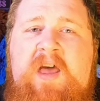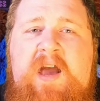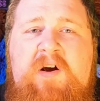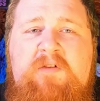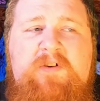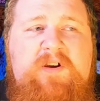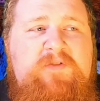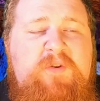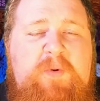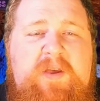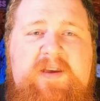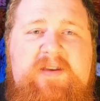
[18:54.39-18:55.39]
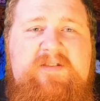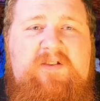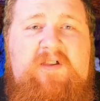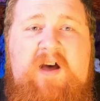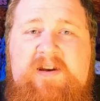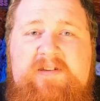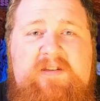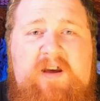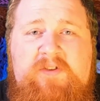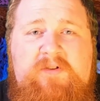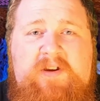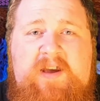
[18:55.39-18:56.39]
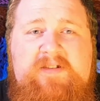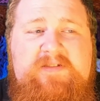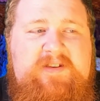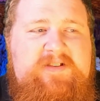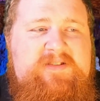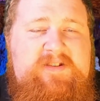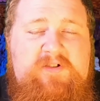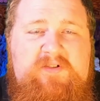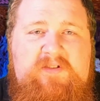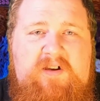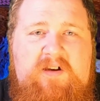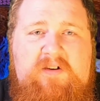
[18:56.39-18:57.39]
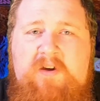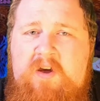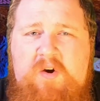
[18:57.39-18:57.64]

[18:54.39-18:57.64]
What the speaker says: However, if you're playing against a lot of other decks like Steel Song